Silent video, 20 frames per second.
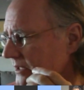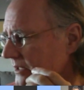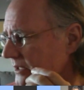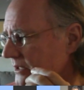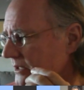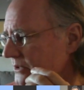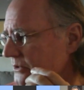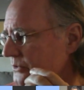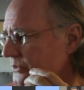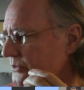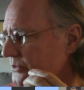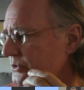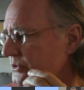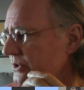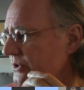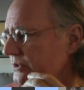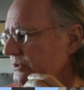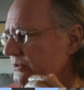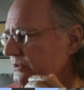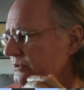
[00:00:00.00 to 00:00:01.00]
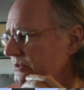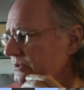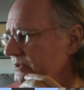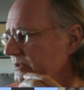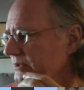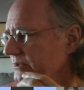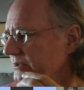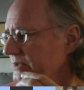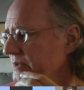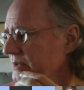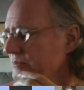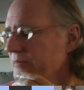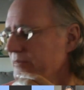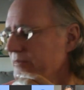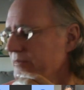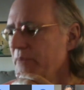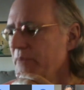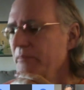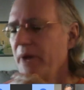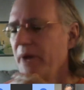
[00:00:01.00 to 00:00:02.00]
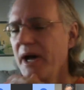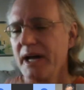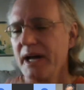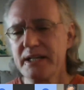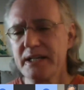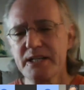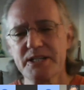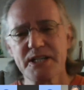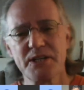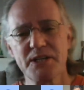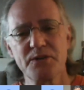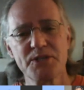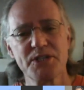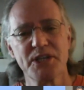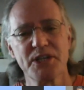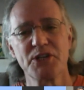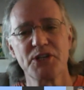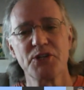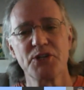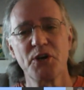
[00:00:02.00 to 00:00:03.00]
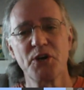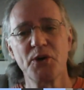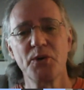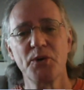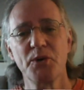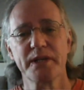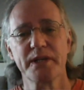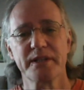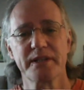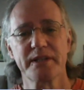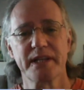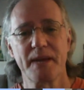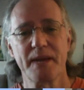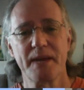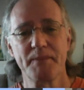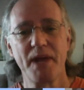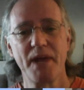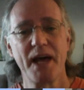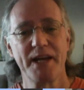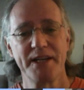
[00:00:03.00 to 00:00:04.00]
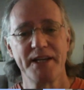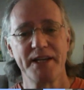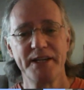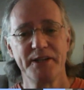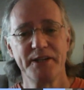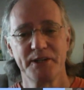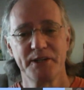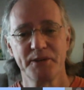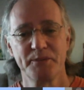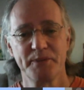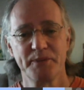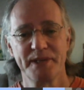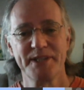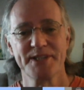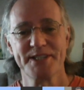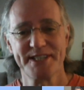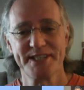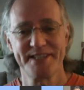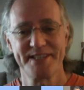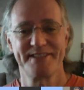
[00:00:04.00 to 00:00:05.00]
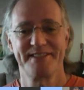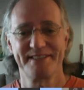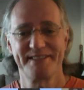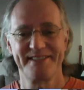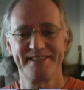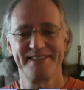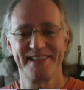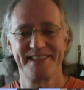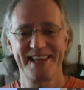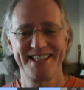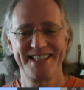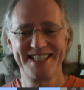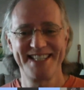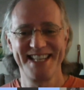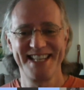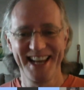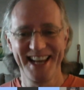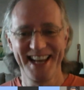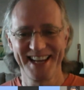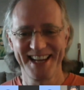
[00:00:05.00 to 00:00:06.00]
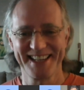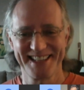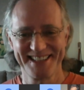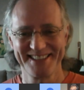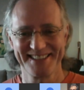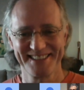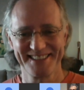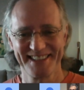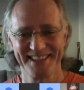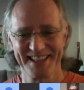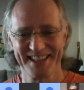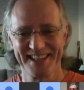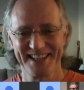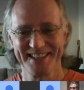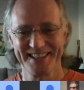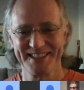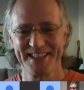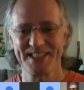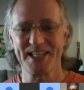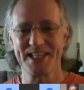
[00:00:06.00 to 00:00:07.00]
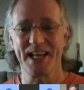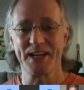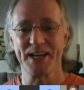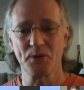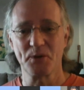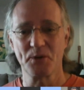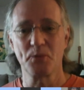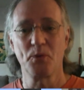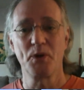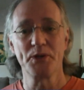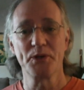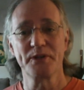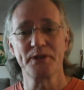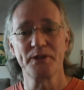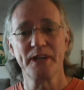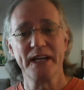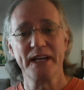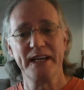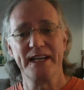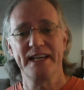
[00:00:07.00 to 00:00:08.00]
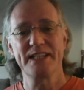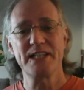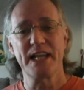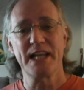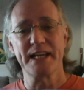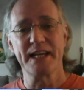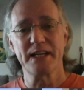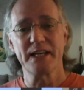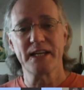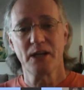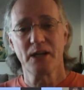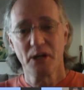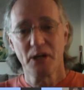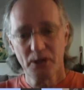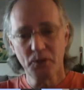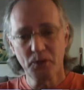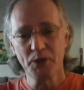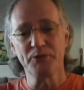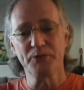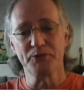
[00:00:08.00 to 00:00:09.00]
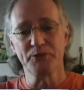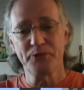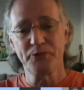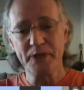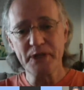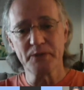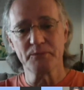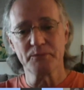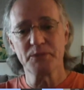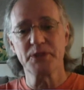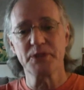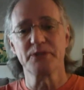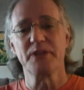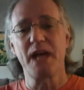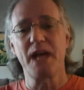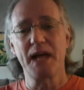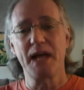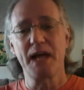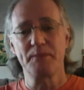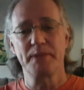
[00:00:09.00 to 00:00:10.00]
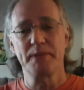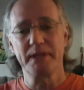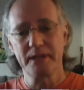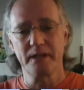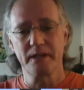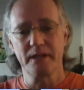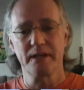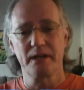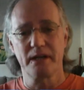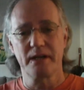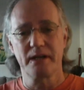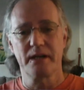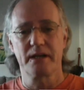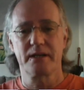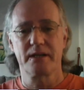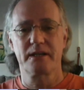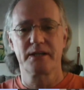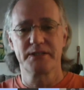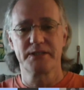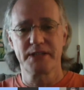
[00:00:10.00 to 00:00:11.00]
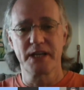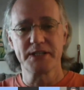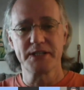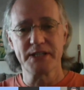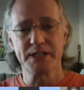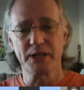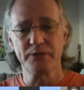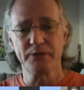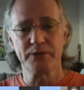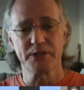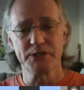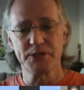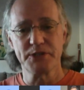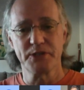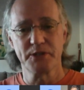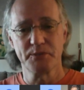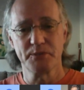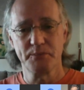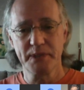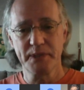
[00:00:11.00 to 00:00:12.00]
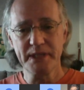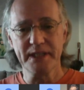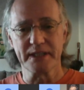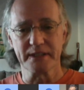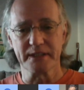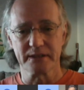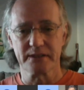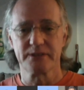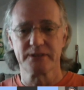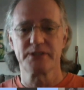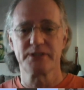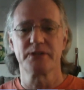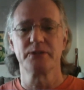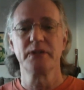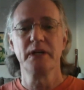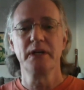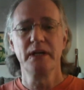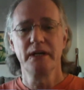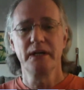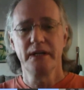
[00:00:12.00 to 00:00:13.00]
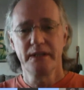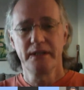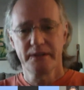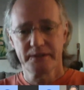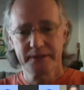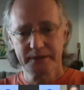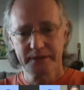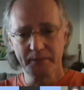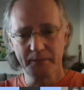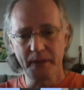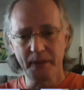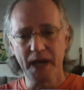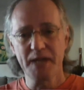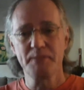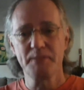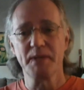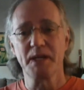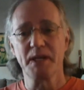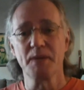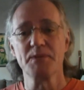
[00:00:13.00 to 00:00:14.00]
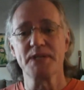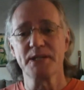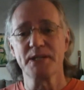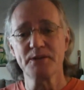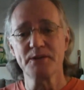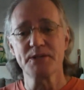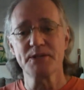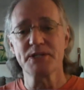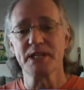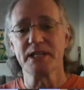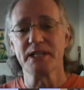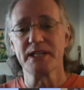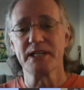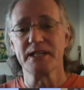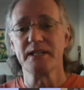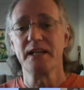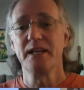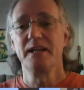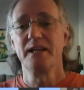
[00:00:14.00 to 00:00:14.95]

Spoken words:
you don't the mind is interested in knowing that I'm not here because that's like it's like wonderful freedom to not be a self-concerned being. So the mind becomes interested in.